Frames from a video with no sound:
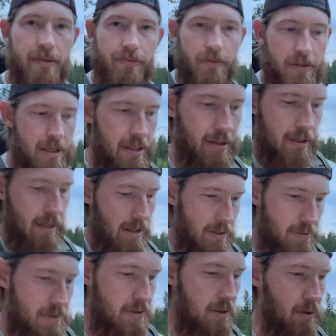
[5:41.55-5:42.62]
for 10 days.
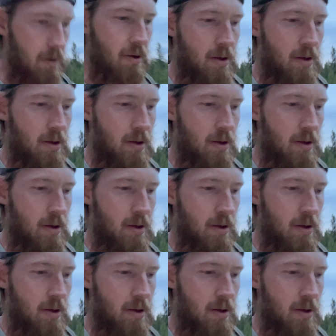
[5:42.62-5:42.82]
So